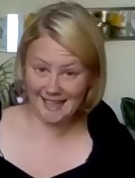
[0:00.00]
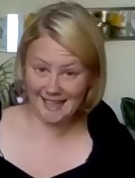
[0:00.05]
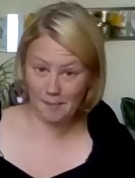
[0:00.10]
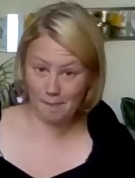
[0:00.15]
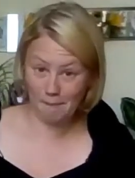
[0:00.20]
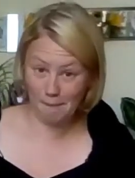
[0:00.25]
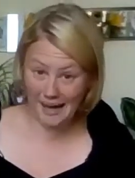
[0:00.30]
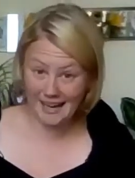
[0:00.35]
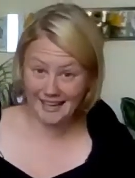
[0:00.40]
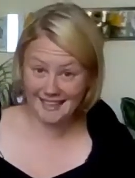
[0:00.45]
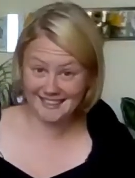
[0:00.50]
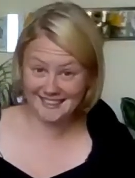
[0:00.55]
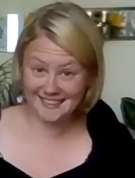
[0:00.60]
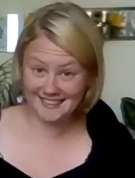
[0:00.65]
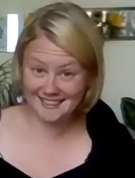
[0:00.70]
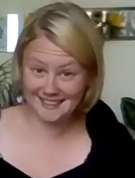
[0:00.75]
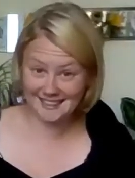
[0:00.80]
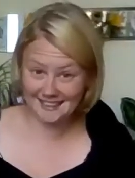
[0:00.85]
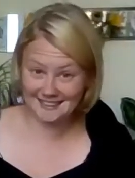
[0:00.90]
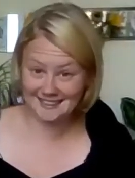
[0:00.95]
it might
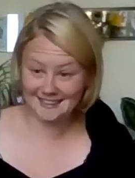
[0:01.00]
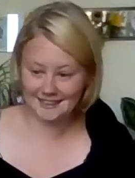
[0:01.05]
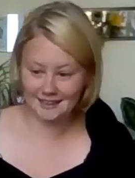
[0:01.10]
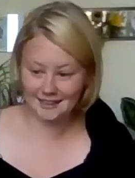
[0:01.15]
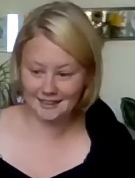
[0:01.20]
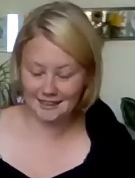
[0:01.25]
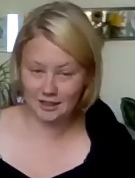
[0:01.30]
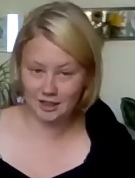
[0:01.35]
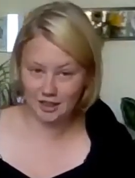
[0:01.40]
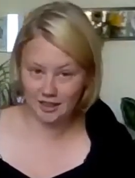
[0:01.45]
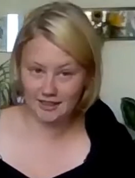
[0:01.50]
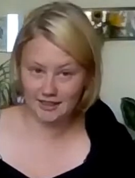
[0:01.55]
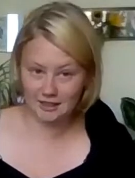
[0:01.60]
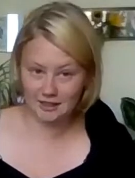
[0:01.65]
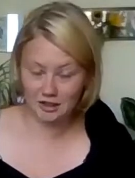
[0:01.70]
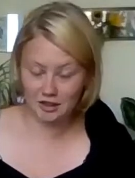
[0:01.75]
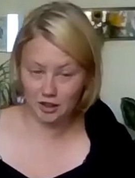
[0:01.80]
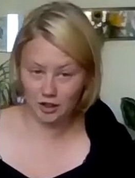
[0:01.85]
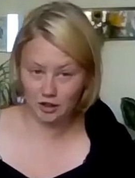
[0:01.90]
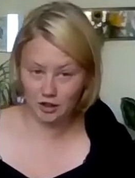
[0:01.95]
instantly turn
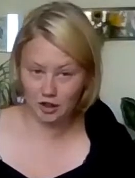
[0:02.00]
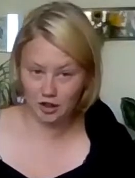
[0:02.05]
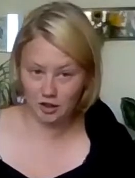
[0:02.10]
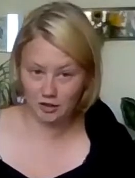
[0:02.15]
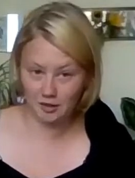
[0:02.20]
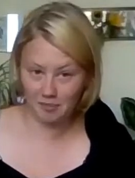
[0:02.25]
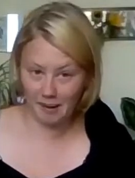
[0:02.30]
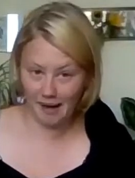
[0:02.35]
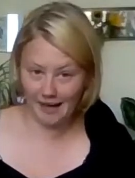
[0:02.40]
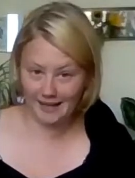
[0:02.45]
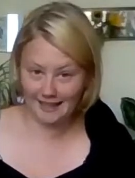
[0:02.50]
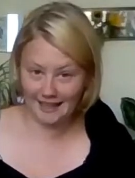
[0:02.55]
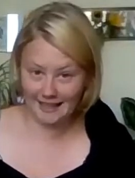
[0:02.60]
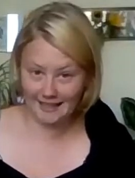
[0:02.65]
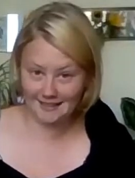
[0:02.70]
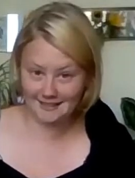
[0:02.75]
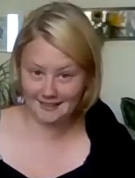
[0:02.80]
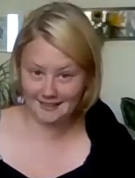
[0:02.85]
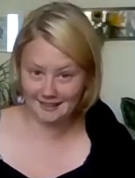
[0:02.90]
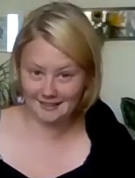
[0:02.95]
into slush on the pan lid.